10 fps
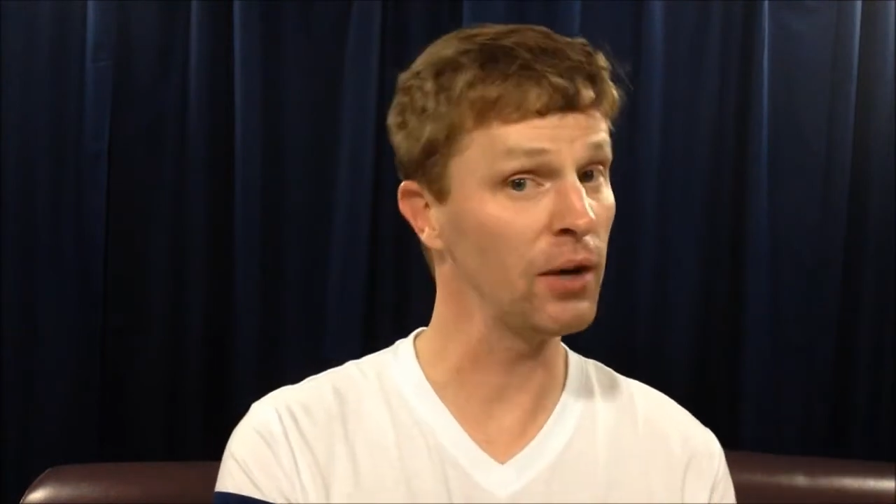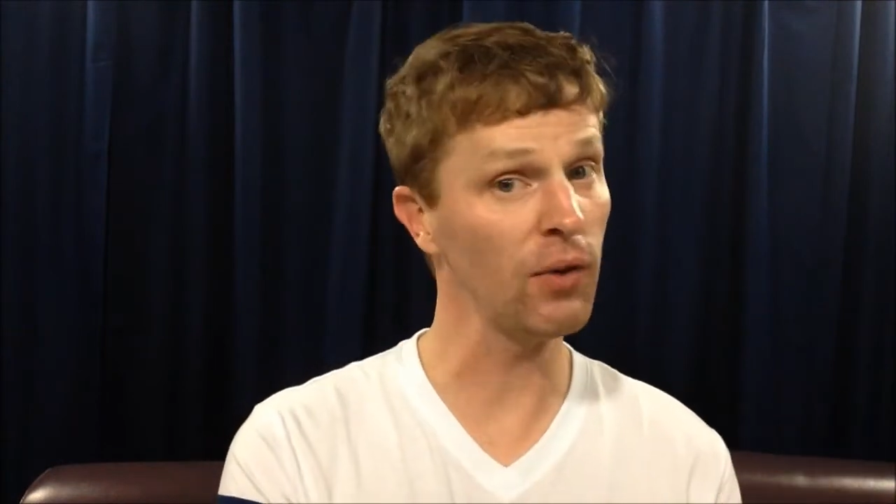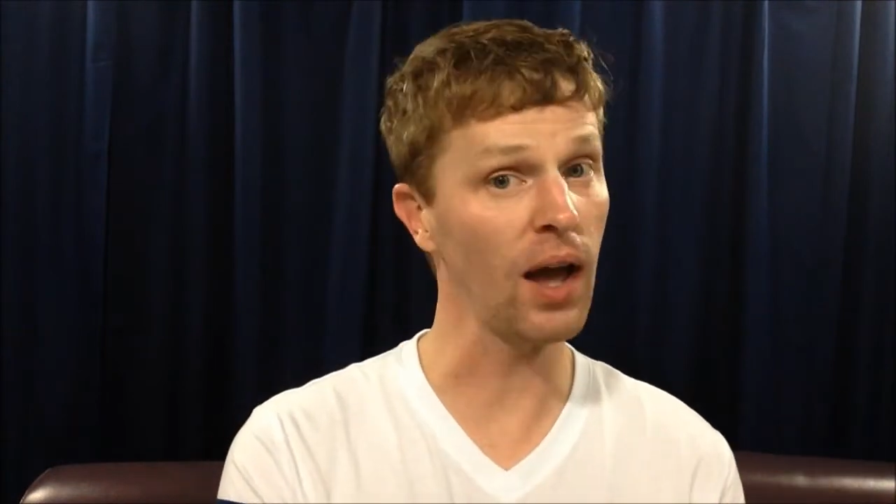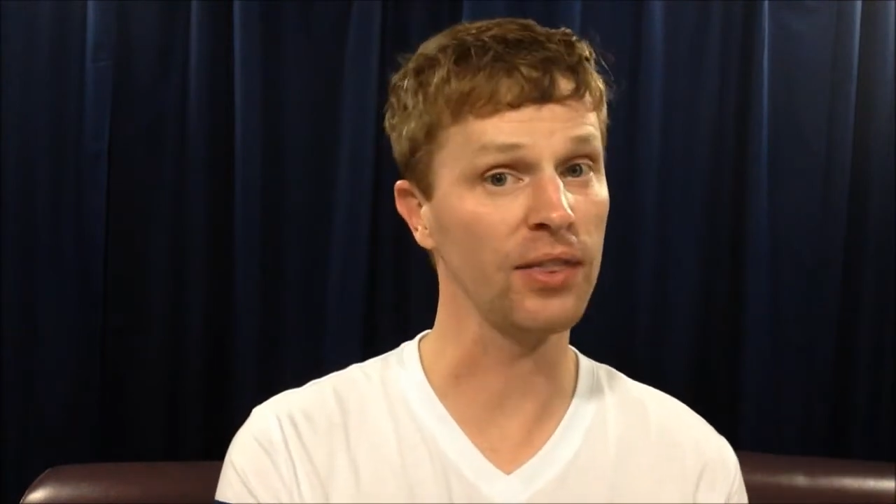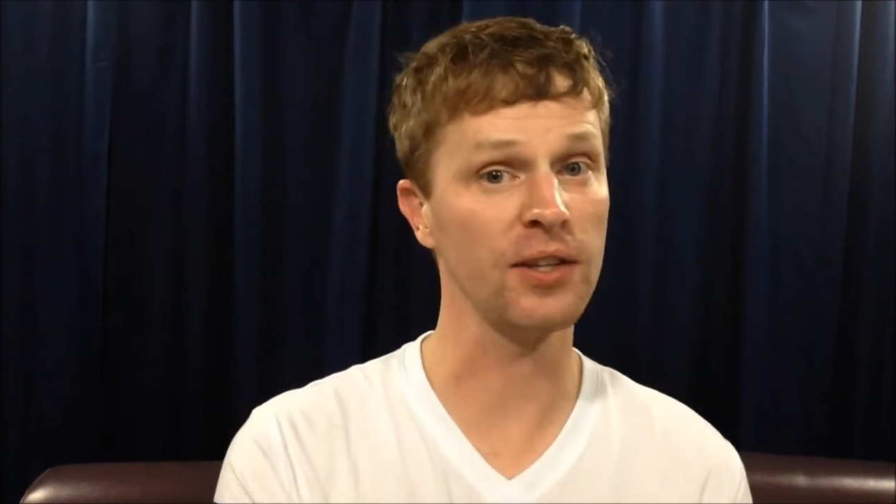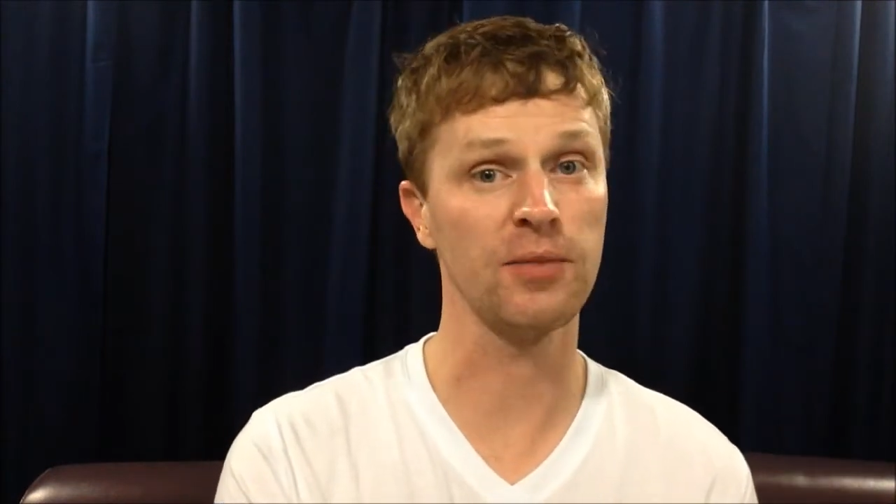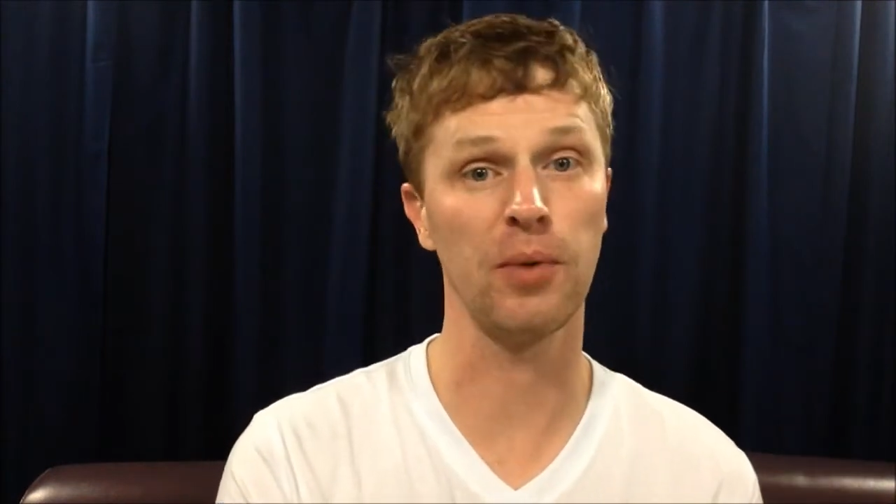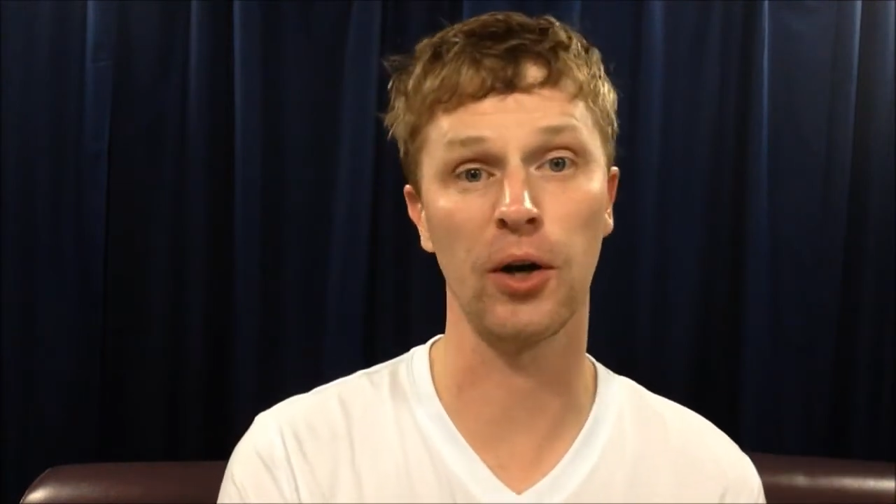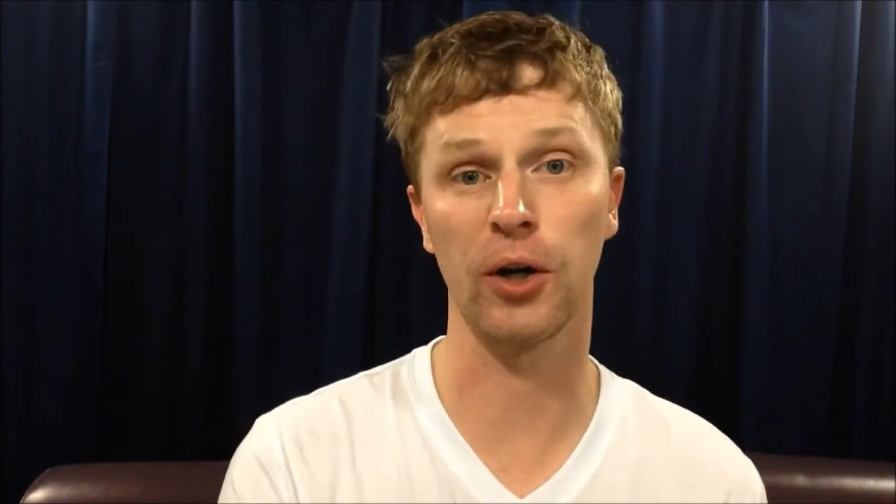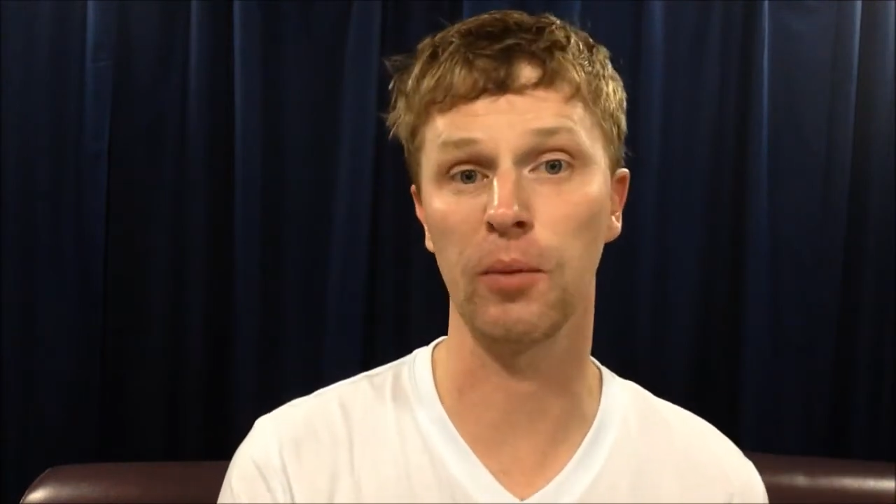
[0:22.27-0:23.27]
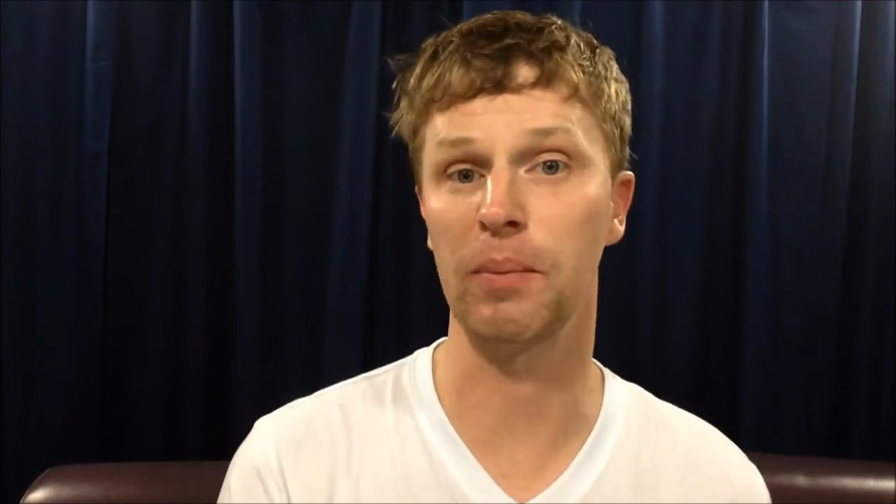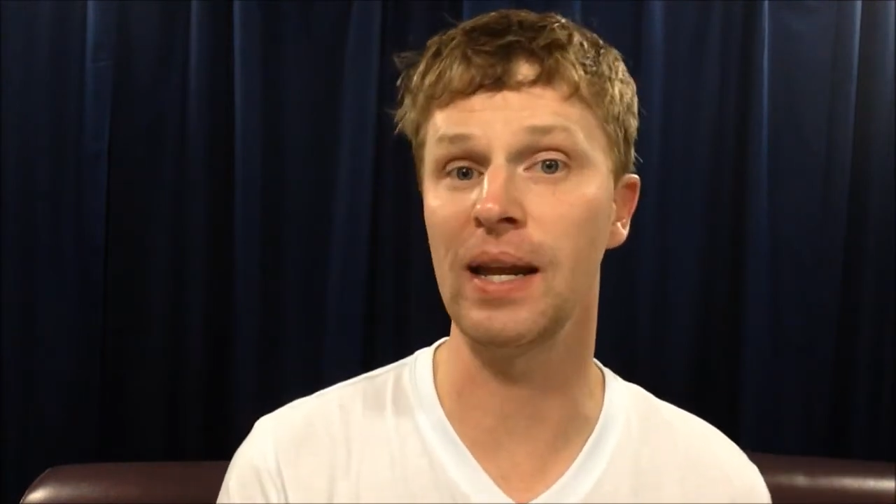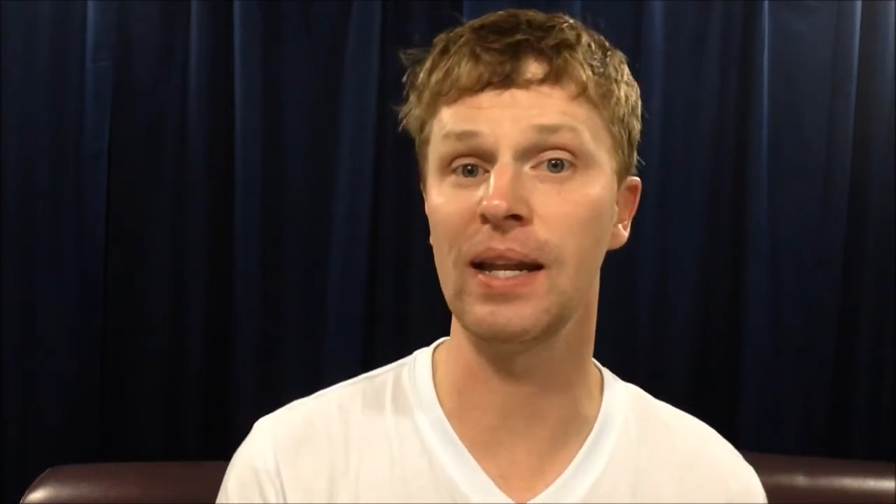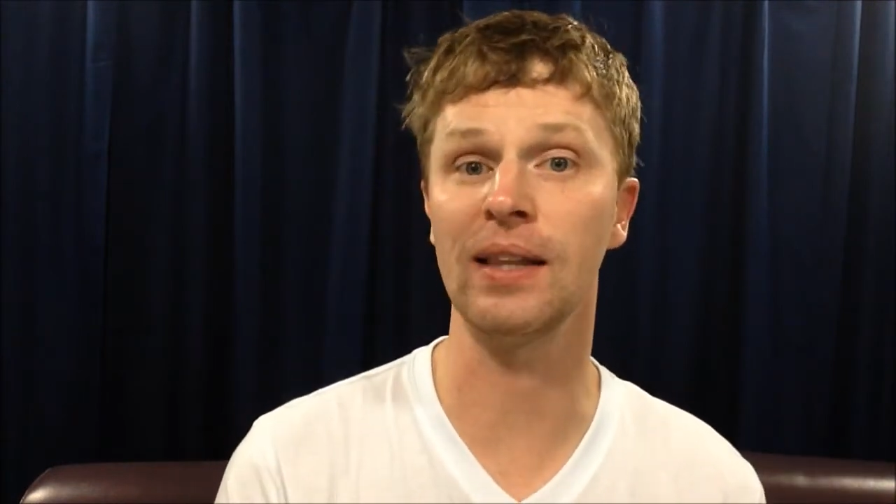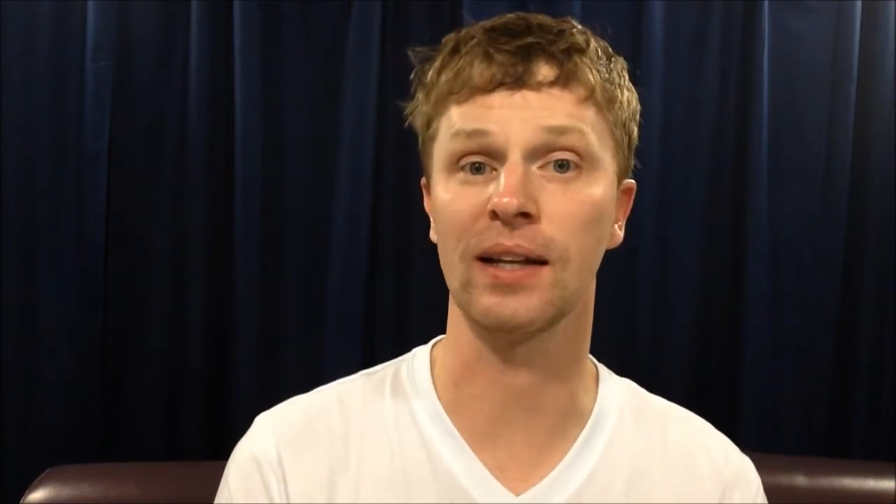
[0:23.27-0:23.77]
Roethlisberger beating